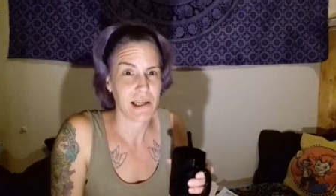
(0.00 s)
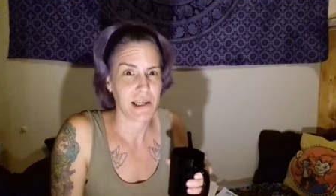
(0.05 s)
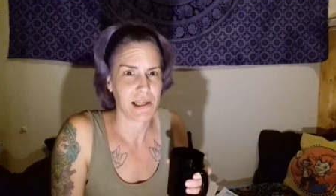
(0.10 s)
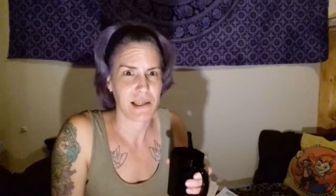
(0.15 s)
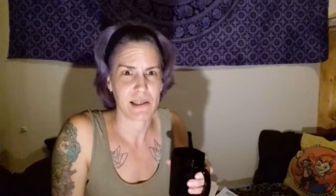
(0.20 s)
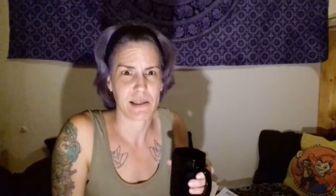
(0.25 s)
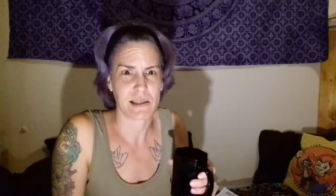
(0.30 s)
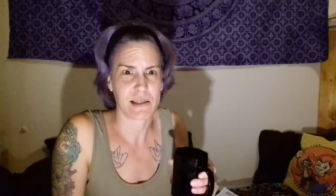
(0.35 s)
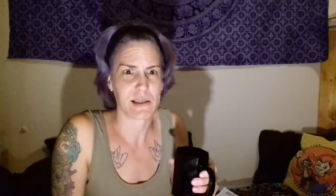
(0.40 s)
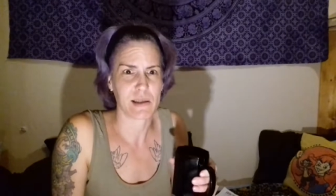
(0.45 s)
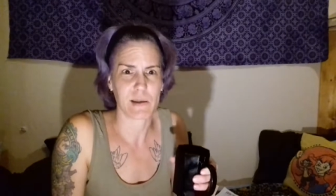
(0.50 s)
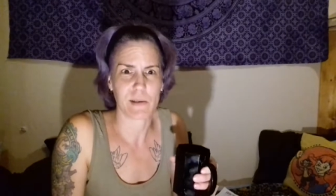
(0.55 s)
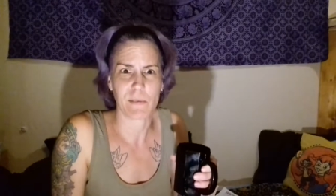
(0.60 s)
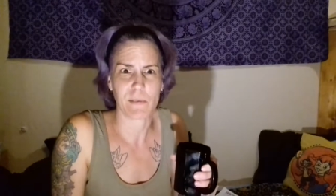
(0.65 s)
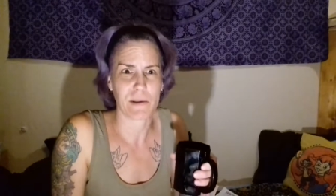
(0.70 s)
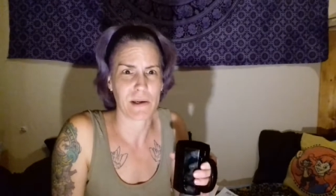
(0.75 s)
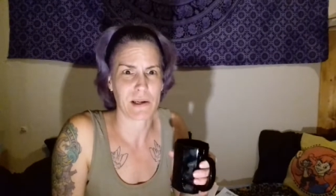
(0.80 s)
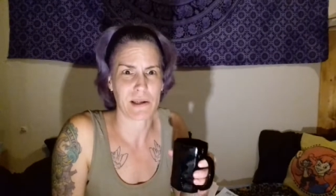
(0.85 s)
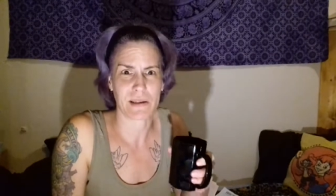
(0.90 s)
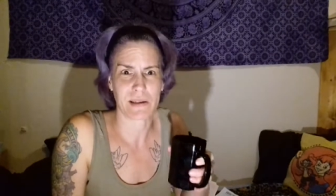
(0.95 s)
is still
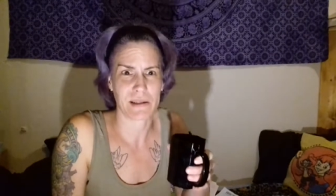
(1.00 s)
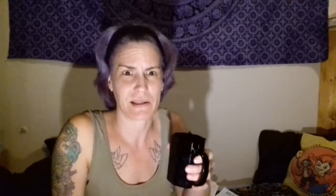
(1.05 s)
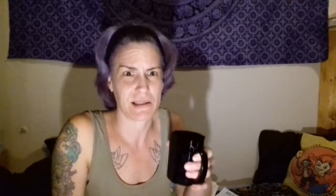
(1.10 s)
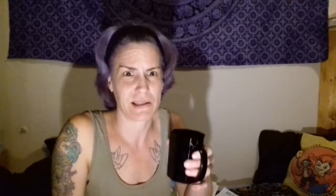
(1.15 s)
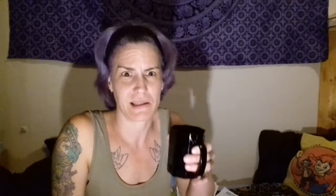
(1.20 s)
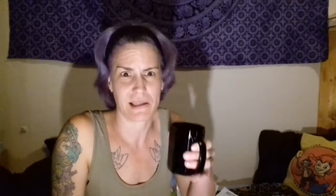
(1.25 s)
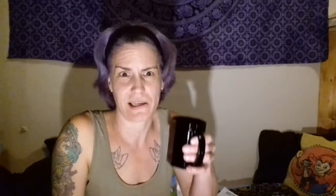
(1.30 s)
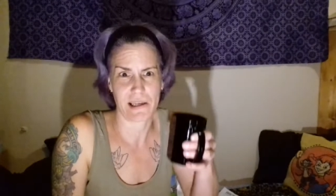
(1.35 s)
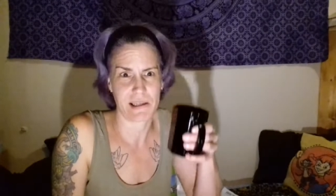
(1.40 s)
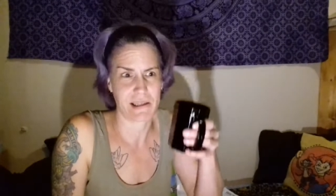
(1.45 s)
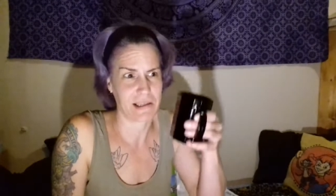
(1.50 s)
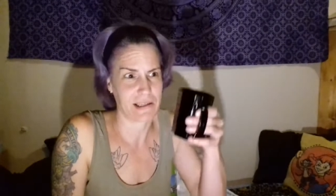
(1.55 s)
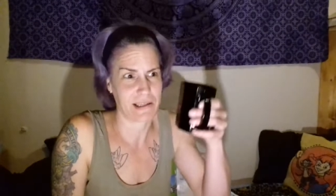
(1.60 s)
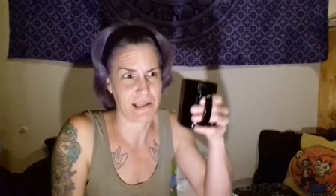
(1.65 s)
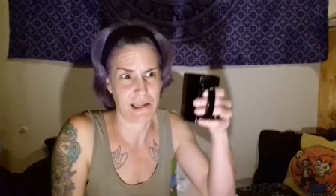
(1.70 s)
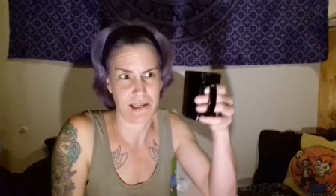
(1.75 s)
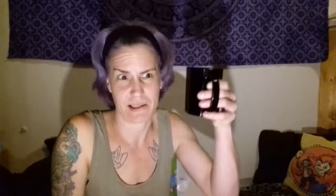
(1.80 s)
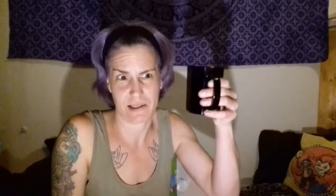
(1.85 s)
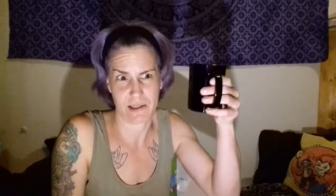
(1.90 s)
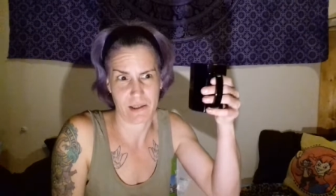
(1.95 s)
apparently, like,
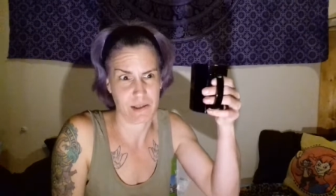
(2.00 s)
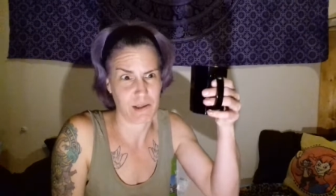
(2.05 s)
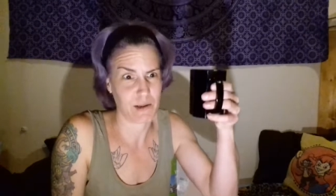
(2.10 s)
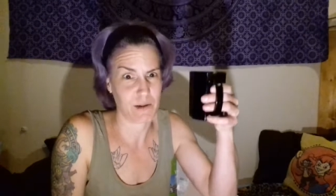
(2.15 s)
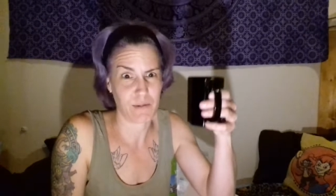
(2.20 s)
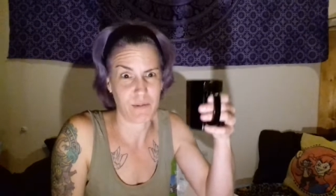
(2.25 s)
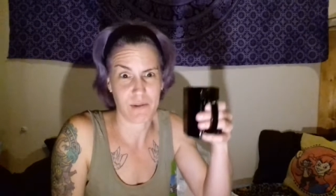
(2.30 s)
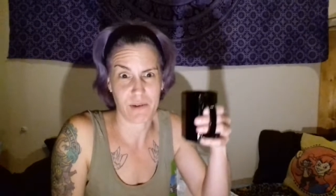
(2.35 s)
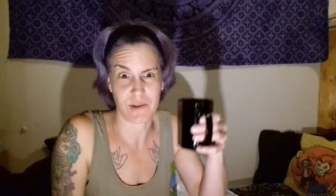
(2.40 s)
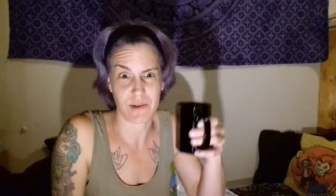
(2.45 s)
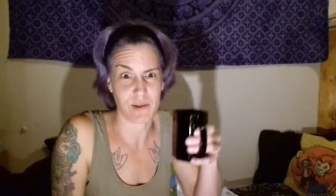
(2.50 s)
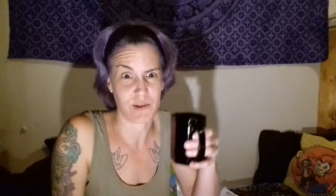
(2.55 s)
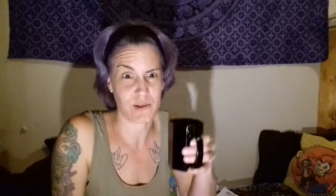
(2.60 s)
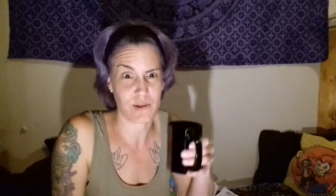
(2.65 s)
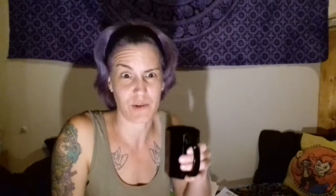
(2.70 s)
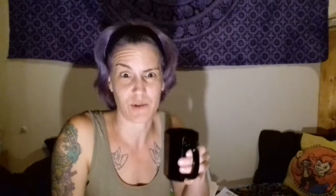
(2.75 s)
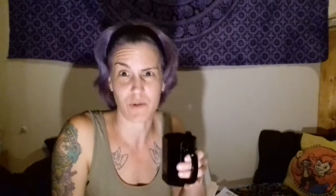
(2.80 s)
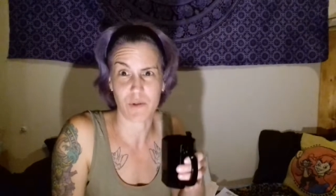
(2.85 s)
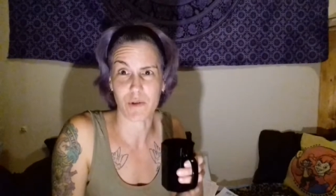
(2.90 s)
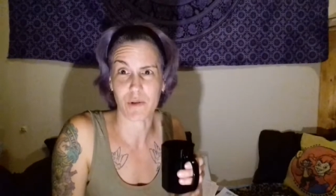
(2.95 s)
attention deficit
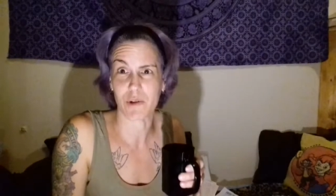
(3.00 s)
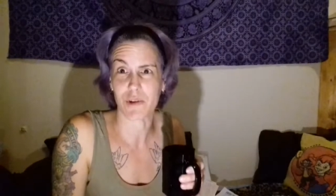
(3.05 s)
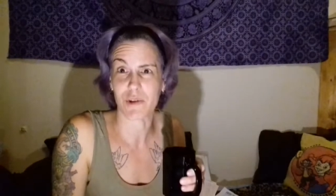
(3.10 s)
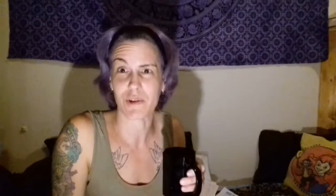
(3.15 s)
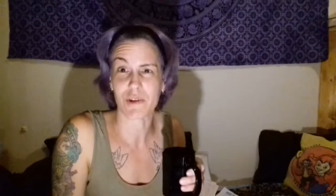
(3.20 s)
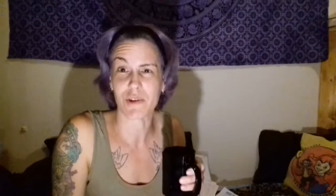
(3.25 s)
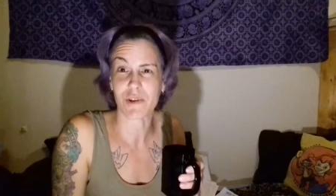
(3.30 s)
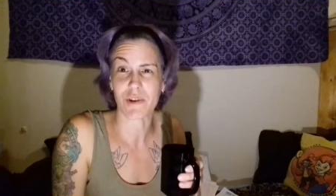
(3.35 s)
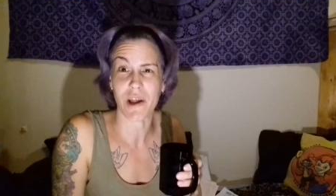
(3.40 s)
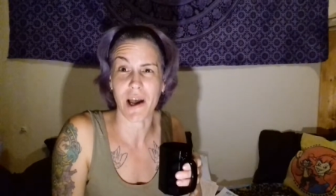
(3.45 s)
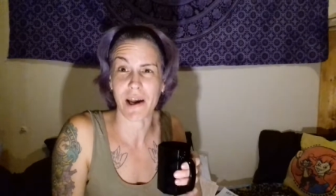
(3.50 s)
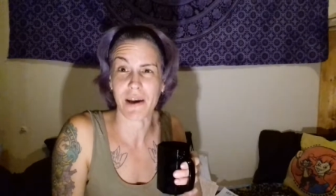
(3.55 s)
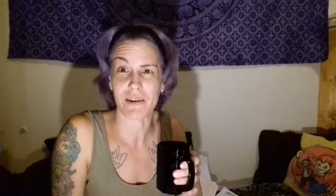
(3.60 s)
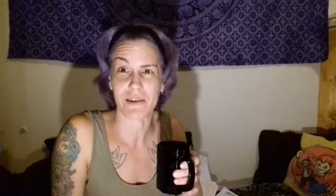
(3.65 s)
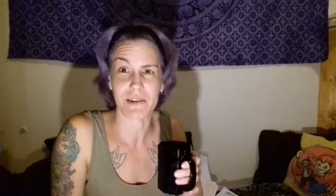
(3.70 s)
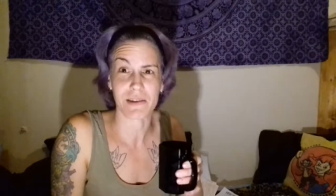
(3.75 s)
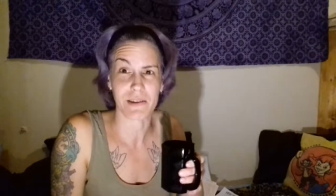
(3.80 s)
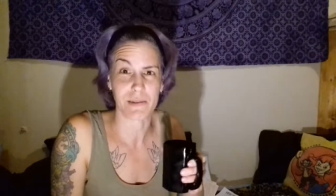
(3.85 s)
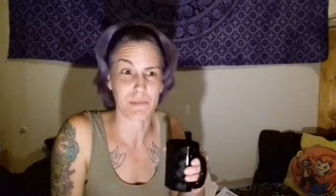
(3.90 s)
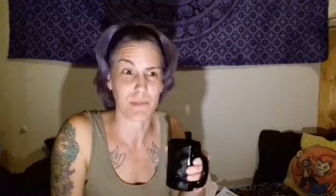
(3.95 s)
disorder
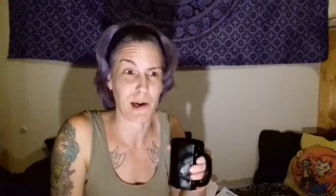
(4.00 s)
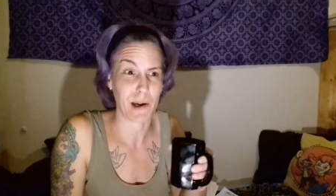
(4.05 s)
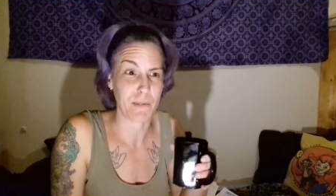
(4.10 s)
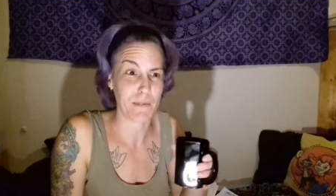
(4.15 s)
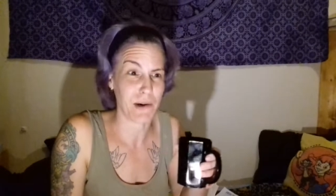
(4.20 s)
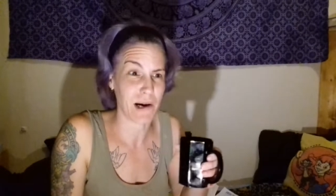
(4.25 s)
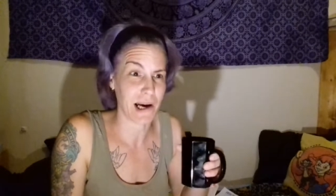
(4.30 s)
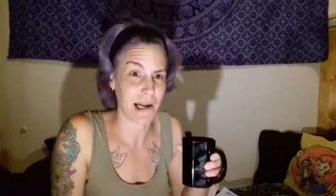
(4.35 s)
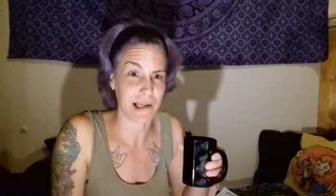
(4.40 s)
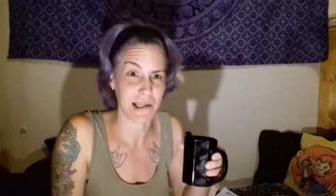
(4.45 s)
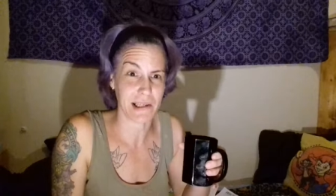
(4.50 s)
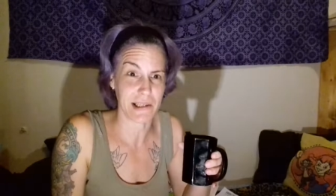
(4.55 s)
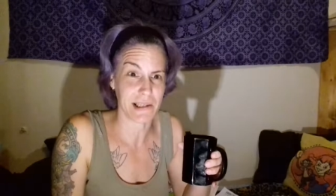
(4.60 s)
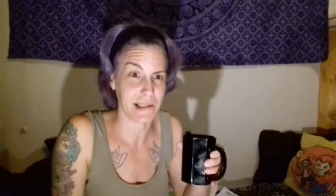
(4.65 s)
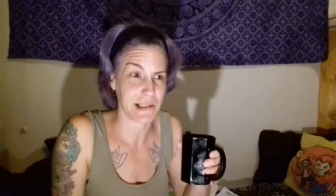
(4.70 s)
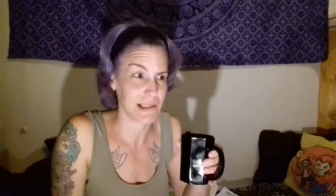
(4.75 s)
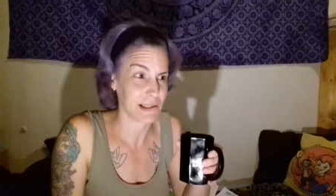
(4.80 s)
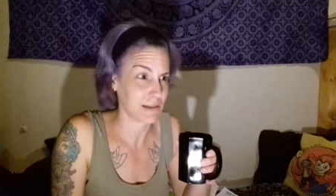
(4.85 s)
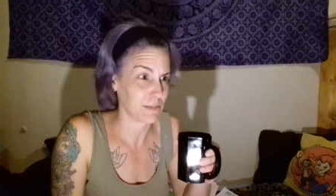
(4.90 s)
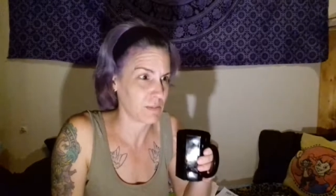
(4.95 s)
style, and my
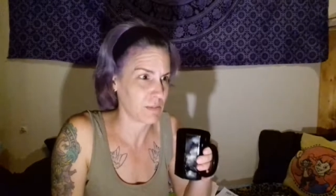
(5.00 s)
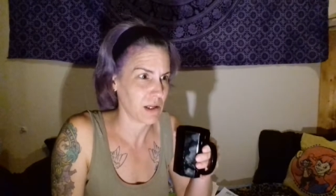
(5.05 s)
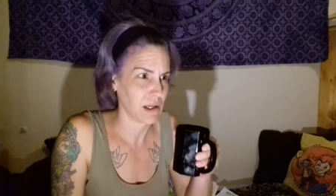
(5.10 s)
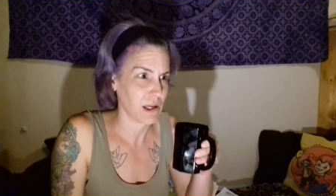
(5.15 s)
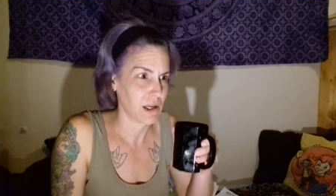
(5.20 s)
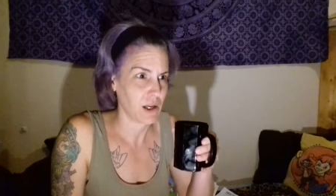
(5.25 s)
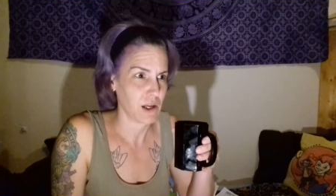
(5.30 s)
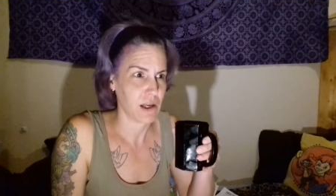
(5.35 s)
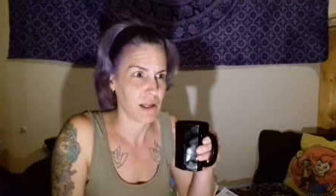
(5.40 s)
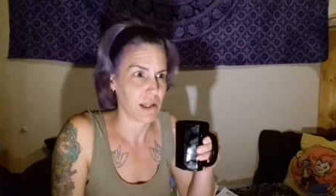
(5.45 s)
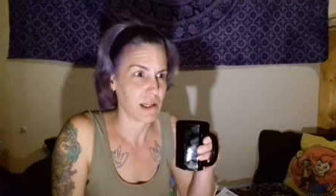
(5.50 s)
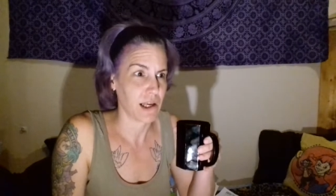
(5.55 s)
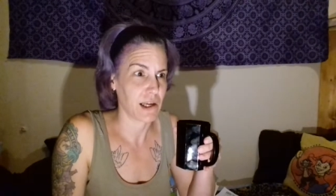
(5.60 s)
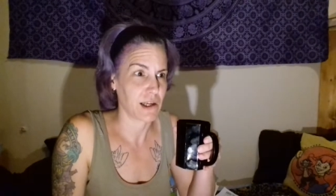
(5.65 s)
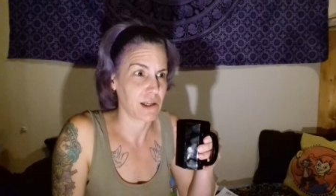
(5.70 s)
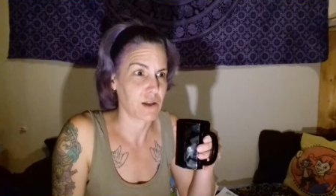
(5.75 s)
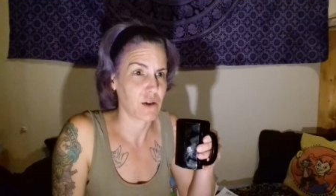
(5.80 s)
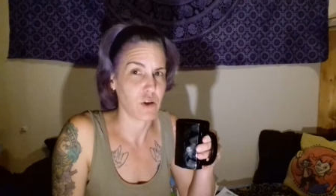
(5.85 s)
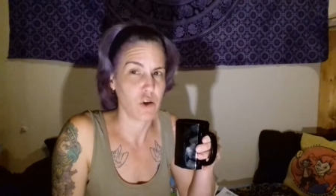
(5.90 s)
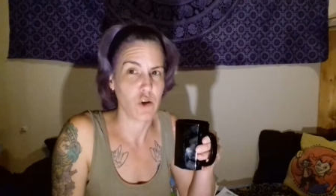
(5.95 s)
body's like,
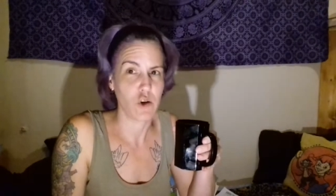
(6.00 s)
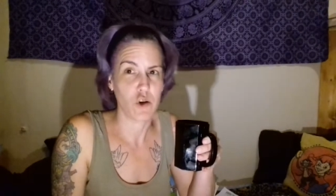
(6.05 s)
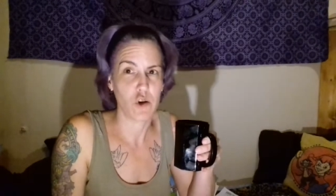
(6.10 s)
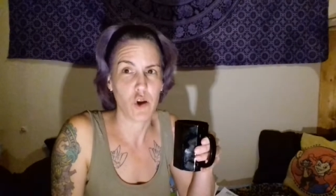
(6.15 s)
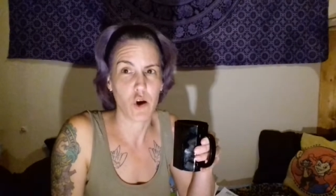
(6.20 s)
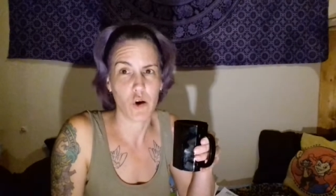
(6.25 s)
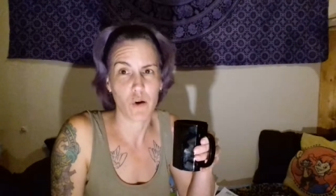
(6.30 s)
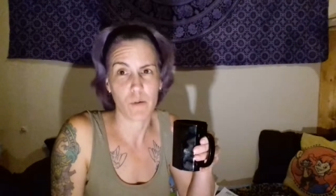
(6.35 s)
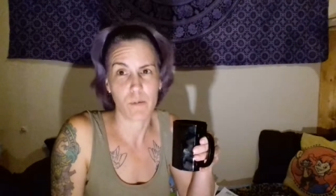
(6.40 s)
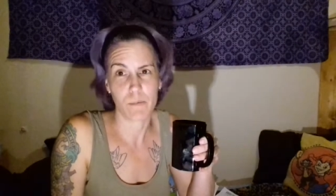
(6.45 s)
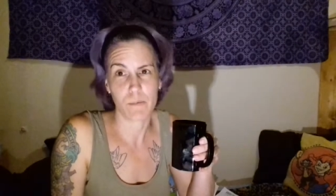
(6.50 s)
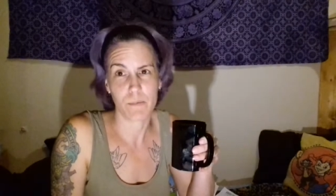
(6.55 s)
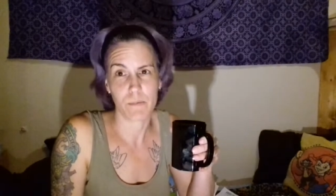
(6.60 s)
no.